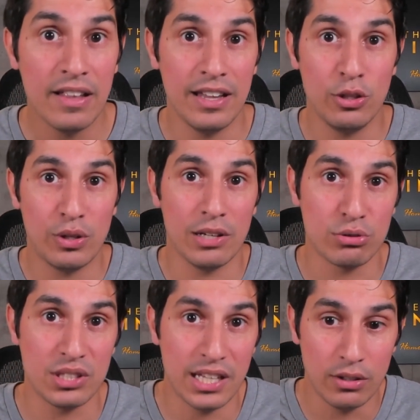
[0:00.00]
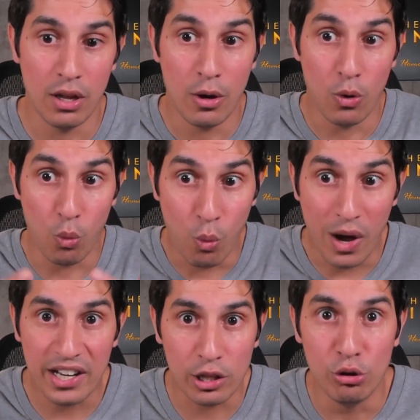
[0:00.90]
and you can understand
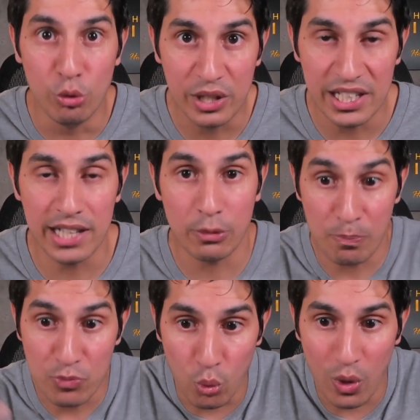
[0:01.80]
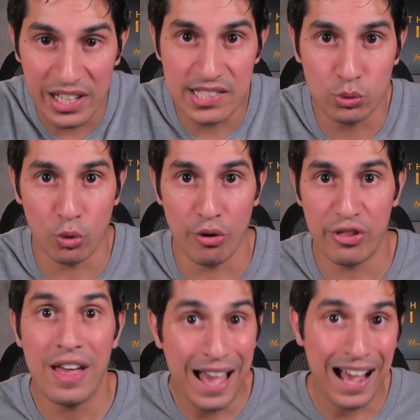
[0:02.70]
what are you looking at, what is it worth,
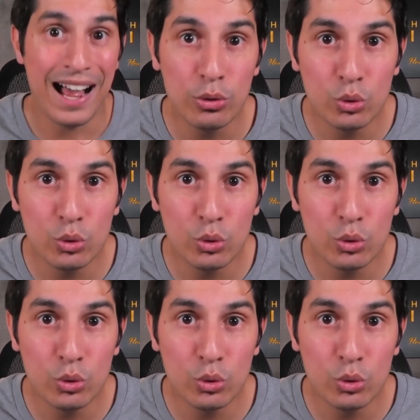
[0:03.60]
how to